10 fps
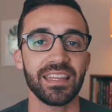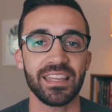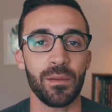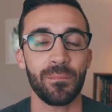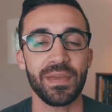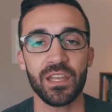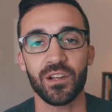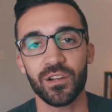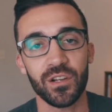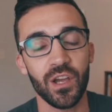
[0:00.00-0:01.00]
He
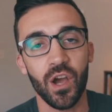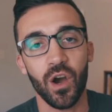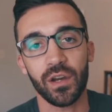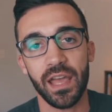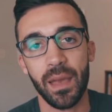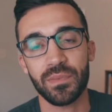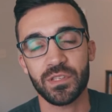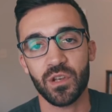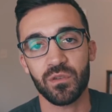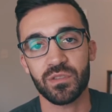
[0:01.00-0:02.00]
appeared on
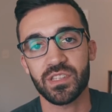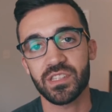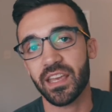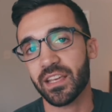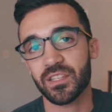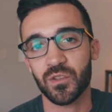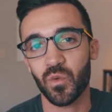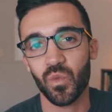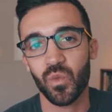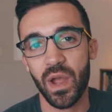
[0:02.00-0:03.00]
episode six
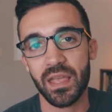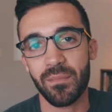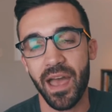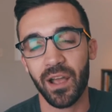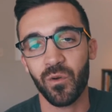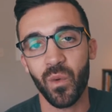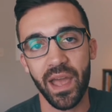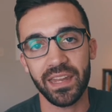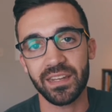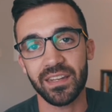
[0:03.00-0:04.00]
way back
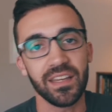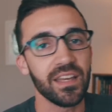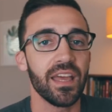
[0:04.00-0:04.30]
when.